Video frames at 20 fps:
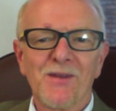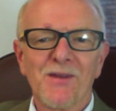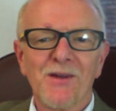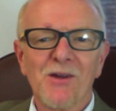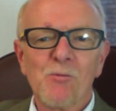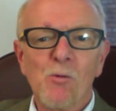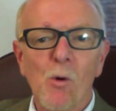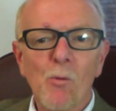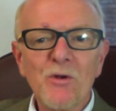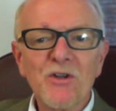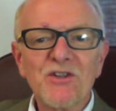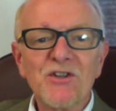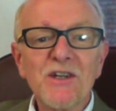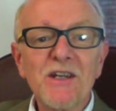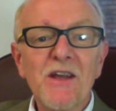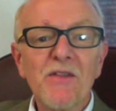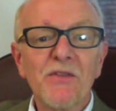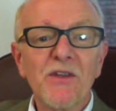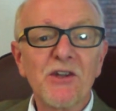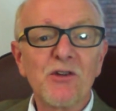What we
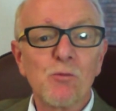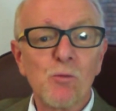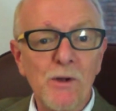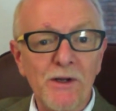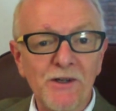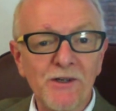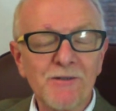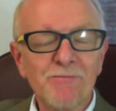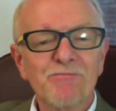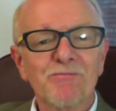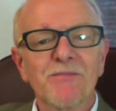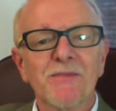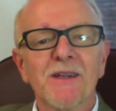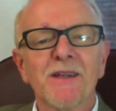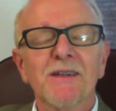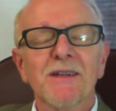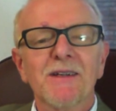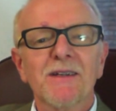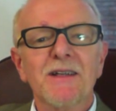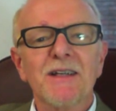see in this winner
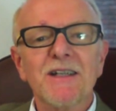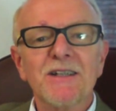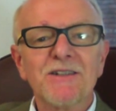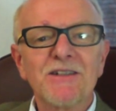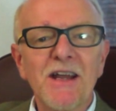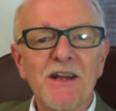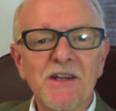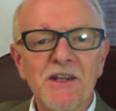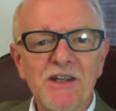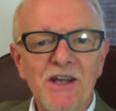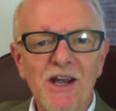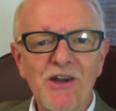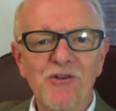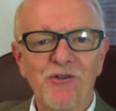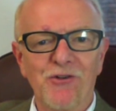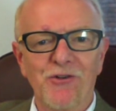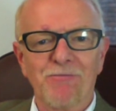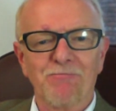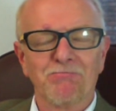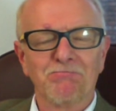is
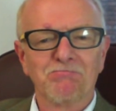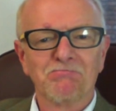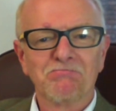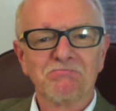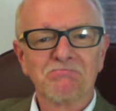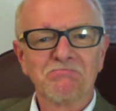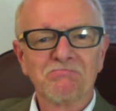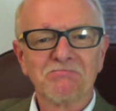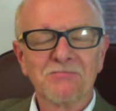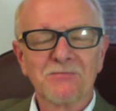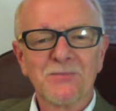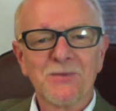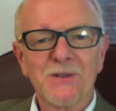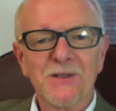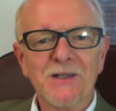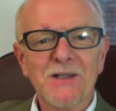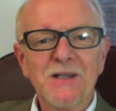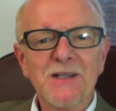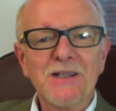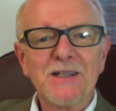dedication,
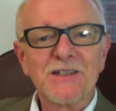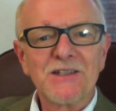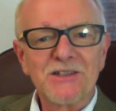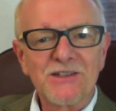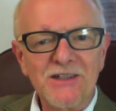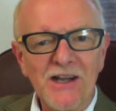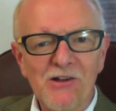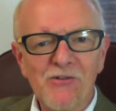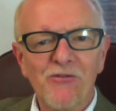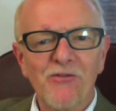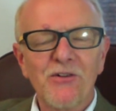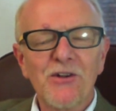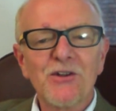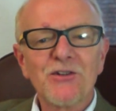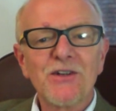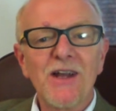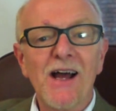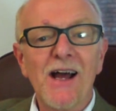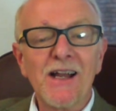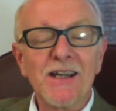
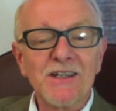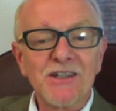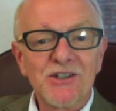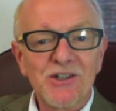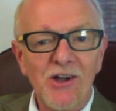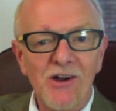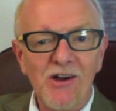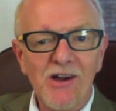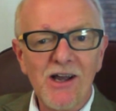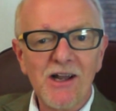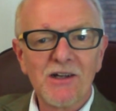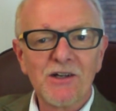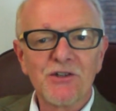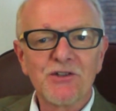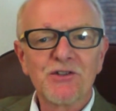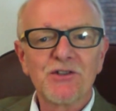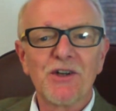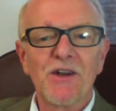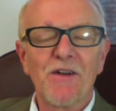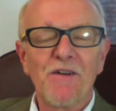selfless and
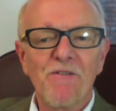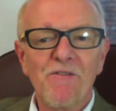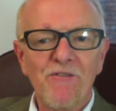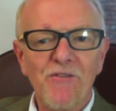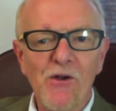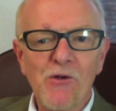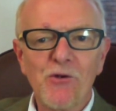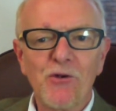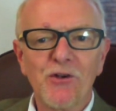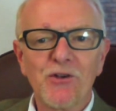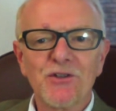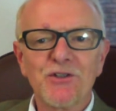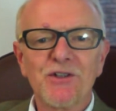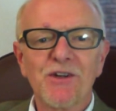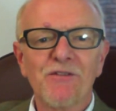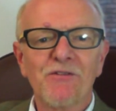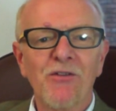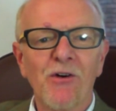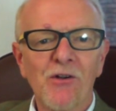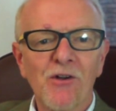tireless focused
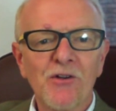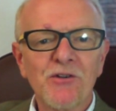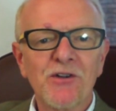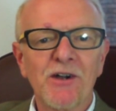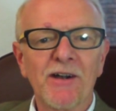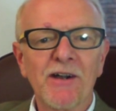voluntary